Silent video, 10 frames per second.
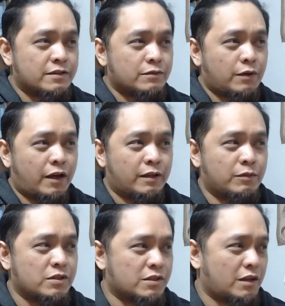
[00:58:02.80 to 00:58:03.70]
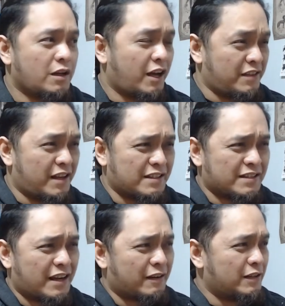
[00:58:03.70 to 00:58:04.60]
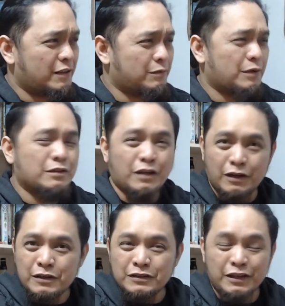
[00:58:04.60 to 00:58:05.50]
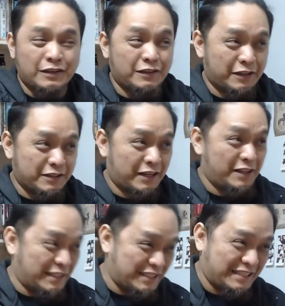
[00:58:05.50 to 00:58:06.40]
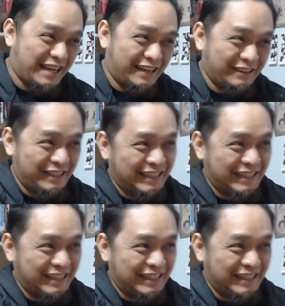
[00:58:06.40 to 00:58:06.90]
to animals unnecessarily. Well, not, not that there's a necessary